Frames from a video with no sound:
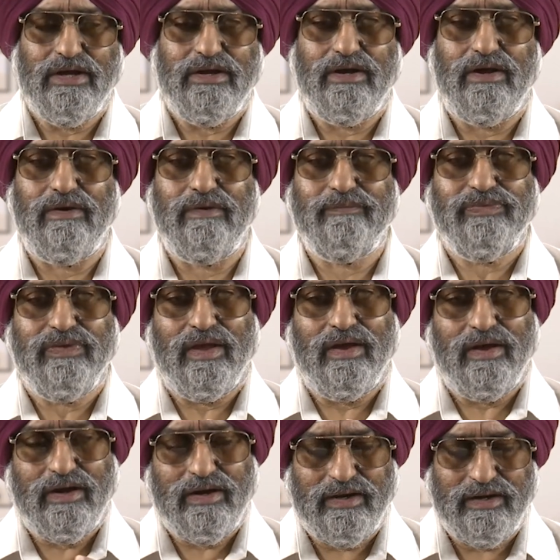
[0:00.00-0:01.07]
Now,
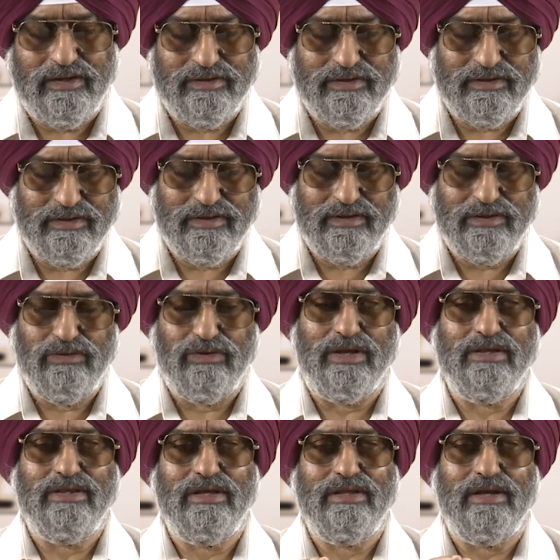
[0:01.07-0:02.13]
uh, you
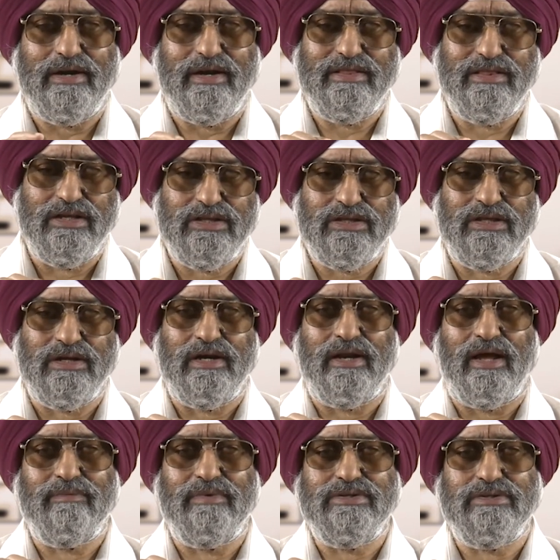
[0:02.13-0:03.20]
can see that this three
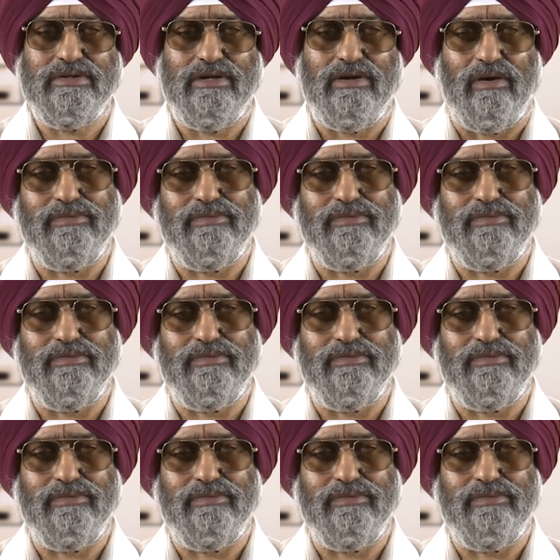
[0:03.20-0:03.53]
dimensional